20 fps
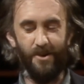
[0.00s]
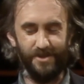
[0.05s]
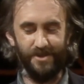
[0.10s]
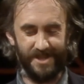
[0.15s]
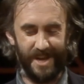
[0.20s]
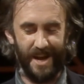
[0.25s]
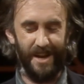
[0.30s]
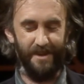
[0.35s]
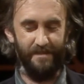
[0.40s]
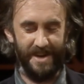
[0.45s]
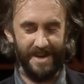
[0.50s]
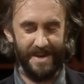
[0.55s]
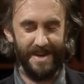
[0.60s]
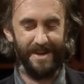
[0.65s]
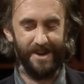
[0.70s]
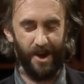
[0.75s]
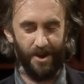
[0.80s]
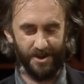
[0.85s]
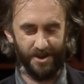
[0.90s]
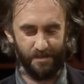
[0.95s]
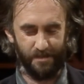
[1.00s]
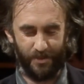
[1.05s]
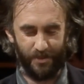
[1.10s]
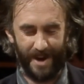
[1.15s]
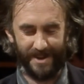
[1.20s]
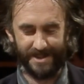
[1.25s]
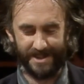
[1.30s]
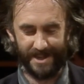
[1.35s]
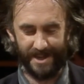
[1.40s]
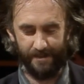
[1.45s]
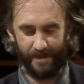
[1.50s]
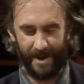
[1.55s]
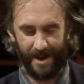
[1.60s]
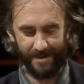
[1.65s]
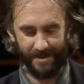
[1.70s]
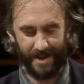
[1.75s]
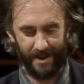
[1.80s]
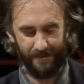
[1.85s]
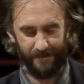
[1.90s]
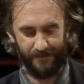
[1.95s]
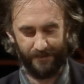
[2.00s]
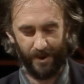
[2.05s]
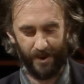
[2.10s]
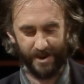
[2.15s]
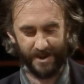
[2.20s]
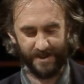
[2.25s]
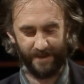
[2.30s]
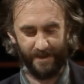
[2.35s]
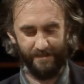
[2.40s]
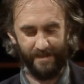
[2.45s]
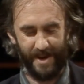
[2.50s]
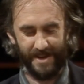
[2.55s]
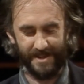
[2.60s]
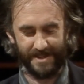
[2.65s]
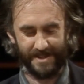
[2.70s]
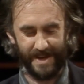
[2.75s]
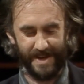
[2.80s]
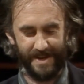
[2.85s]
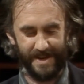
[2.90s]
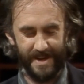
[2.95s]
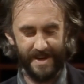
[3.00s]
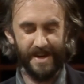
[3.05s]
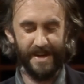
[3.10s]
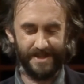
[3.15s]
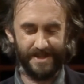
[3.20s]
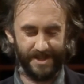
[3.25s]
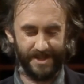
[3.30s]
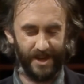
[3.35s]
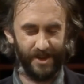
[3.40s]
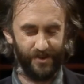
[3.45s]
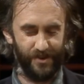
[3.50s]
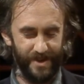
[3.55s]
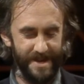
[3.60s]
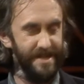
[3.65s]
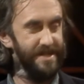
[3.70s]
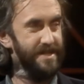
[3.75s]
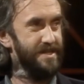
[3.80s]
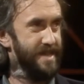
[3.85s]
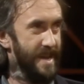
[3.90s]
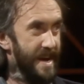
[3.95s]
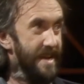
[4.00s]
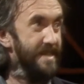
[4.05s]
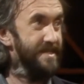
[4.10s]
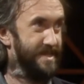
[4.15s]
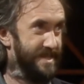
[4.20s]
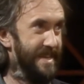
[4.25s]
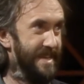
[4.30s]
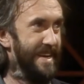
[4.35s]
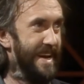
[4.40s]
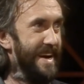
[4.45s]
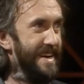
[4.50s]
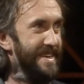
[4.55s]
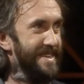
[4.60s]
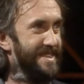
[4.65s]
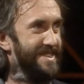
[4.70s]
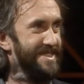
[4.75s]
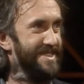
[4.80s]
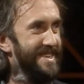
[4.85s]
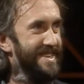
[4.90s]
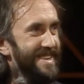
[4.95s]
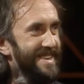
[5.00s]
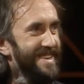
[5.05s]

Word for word: Don't tell me he goes prancing about in that forest for my sake. It's the green tights he likes.